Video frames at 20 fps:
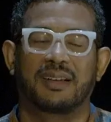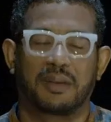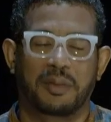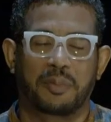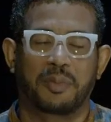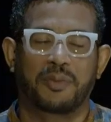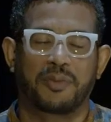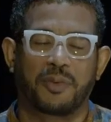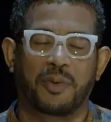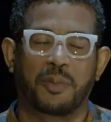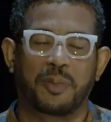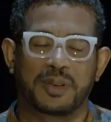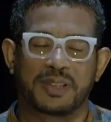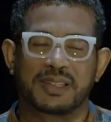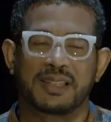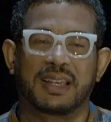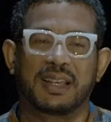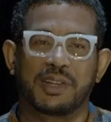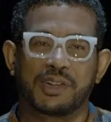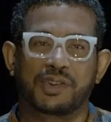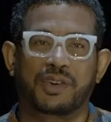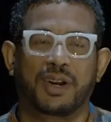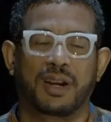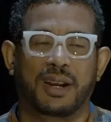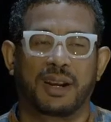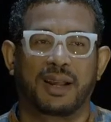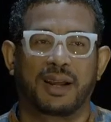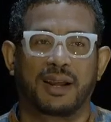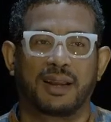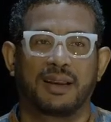a performance in
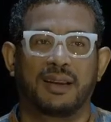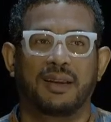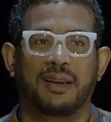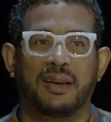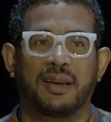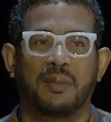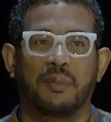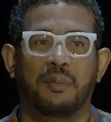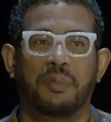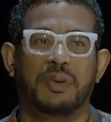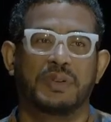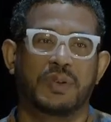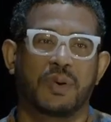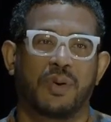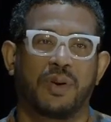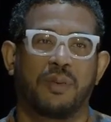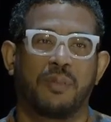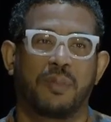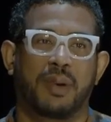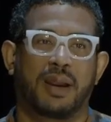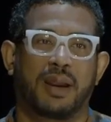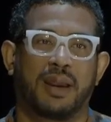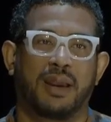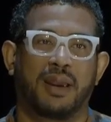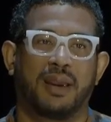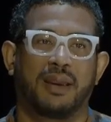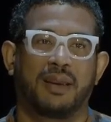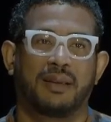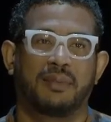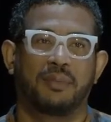Trinidad put on
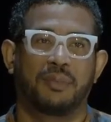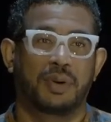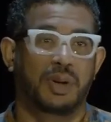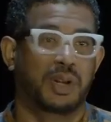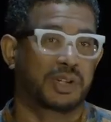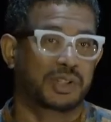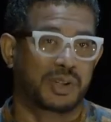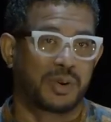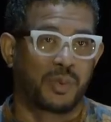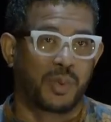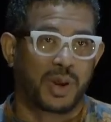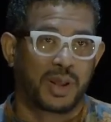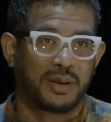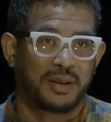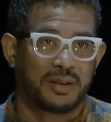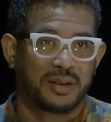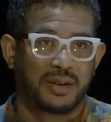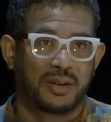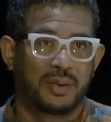by Production One,